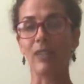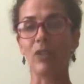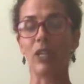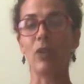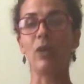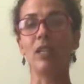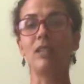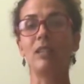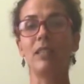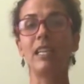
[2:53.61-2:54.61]
so that you can
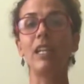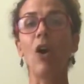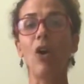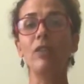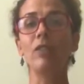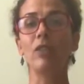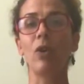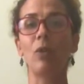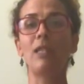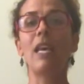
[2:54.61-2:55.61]
see
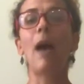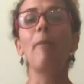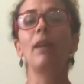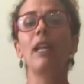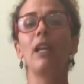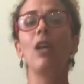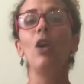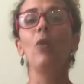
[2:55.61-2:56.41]
also what's happening